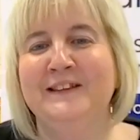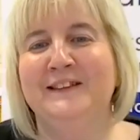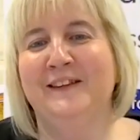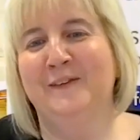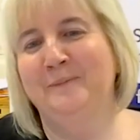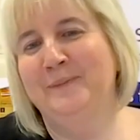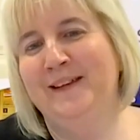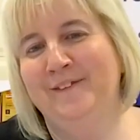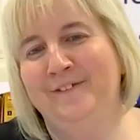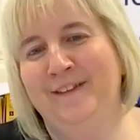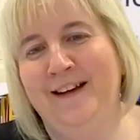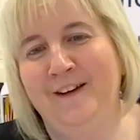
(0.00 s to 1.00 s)
We'd
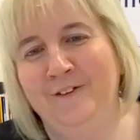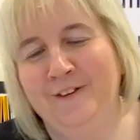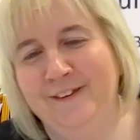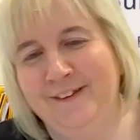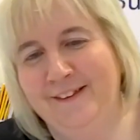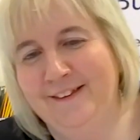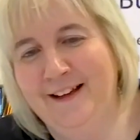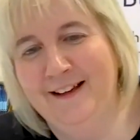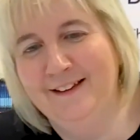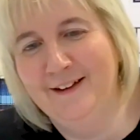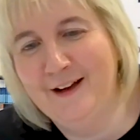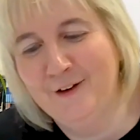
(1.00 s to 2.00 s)
disappear for hours.
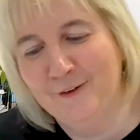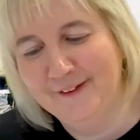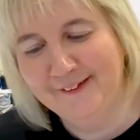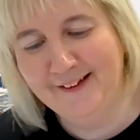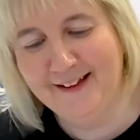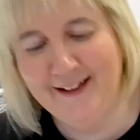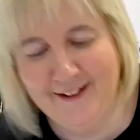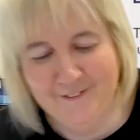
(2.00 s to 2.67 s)
Like I always say,